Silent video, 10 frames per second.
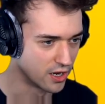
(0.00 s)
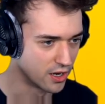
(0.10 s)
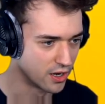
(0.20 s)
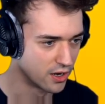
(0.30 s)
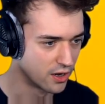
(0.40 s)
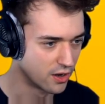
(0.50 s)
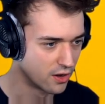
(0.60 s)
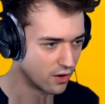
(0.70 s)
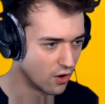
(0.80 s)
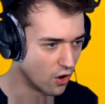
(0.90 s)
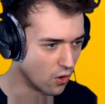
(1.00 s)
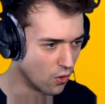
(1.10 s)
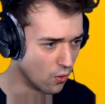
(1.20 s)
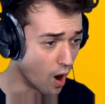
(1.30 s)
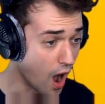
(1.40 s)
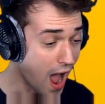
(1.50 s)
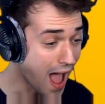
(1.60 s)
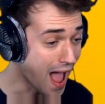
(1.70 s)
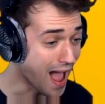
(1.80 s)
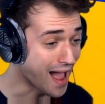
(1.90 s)
here we go. Oh,
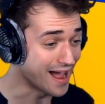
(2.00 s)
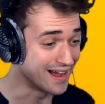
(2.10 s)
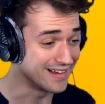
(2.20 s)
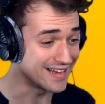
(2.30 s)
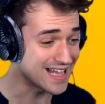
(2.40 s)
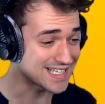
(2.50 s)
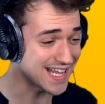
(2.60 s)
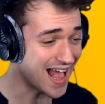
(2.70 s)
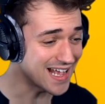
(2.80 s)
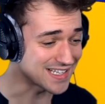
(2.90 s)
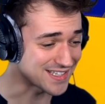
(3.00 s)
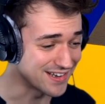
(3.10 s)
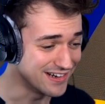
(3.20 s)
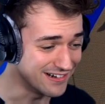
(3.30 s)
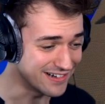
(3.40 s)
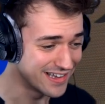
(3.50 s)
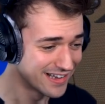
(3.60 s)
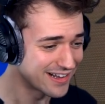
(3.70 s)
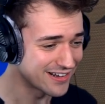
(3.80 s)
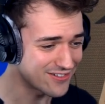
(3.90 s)
ah, that's nice, dude.
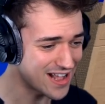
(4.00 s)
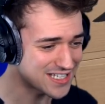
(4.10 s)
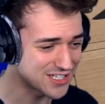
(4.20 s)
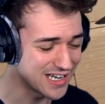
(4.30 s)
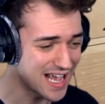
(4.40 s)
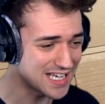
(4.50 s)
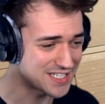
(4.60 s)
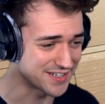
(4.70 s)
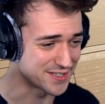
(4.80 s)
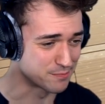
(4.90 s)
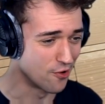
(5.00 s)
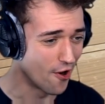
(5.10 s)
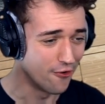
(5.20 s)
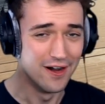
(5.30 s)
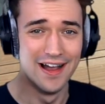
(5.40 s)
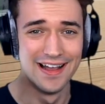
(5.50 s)
Congratulations, bro.